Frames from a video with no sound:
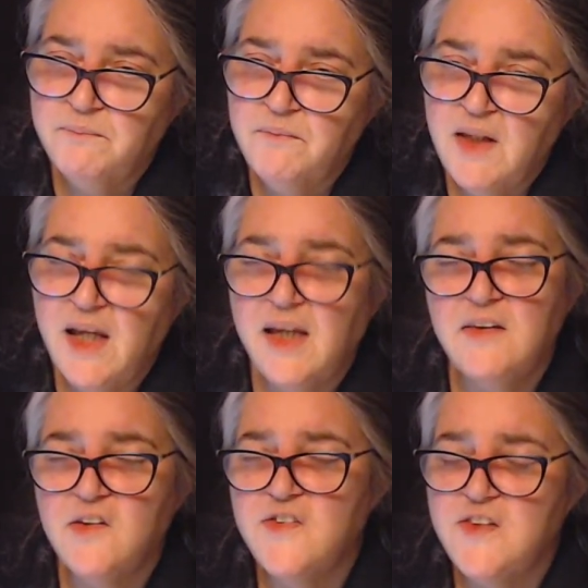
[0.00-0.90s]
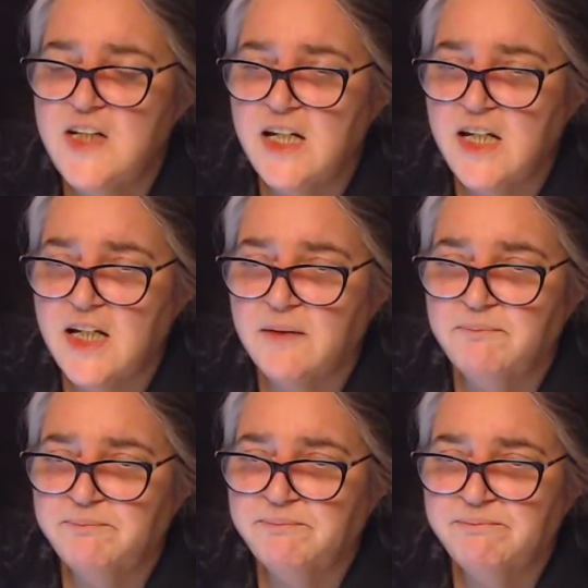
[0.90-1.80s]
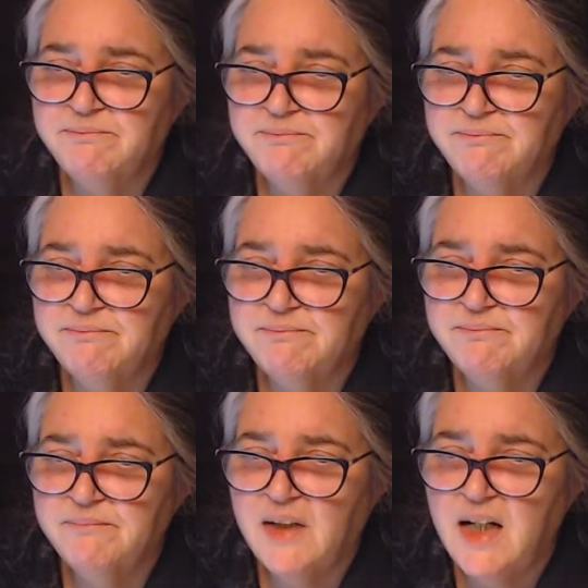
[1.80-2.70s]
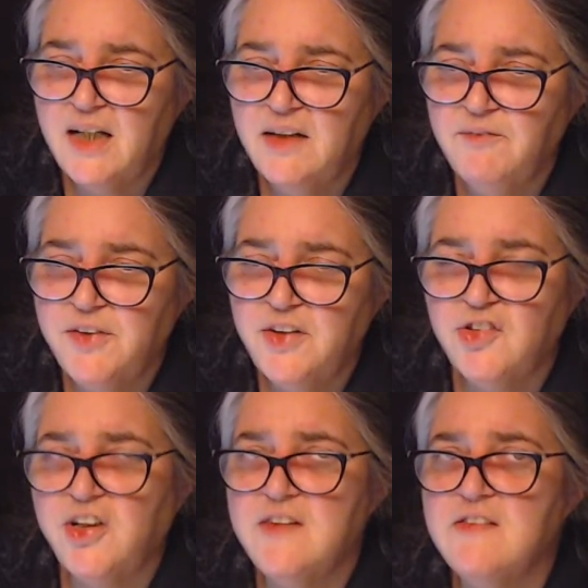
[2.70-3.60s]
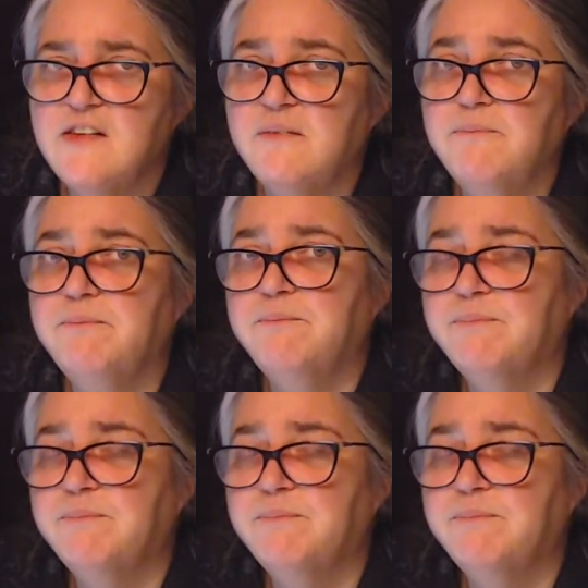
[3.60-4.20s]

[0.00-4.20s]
Yeah, and they're sneaky. I wouldn't trust them.